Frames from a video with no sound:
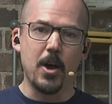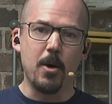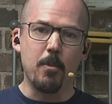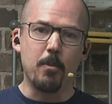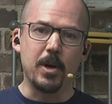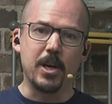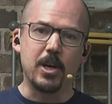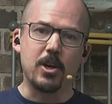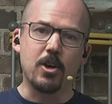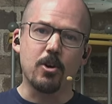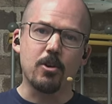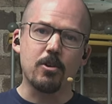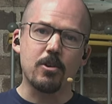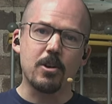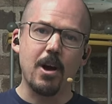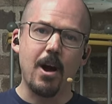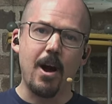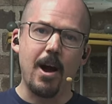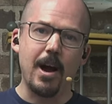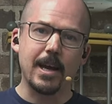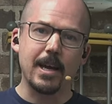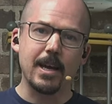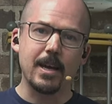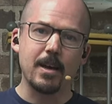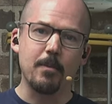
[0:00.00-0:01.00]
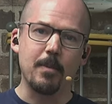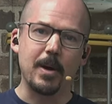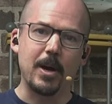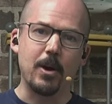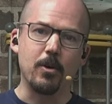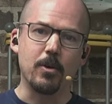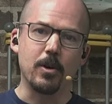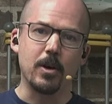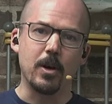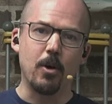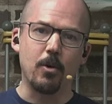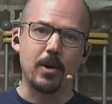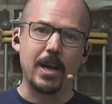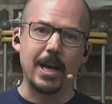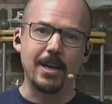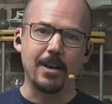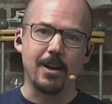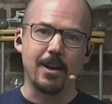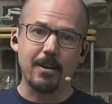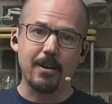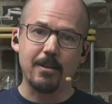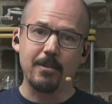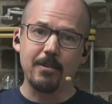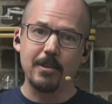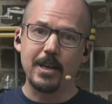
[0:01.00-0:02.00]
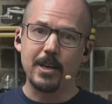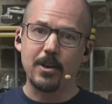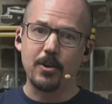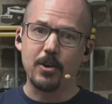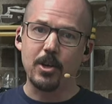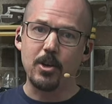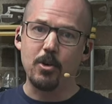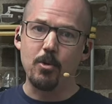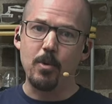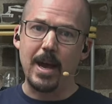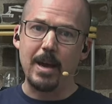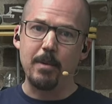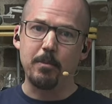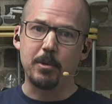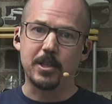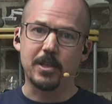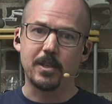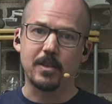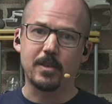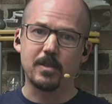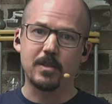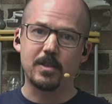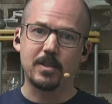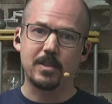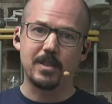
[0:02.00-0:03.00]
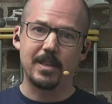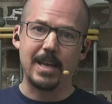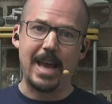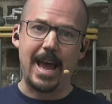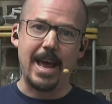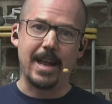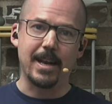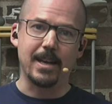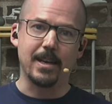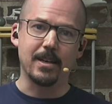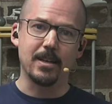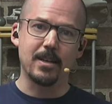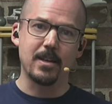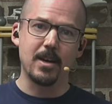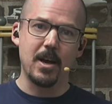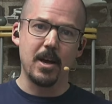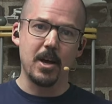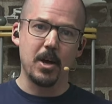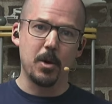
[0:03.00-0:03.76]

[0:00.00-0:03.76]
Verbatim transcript: But you're talking about okay, only are you able to send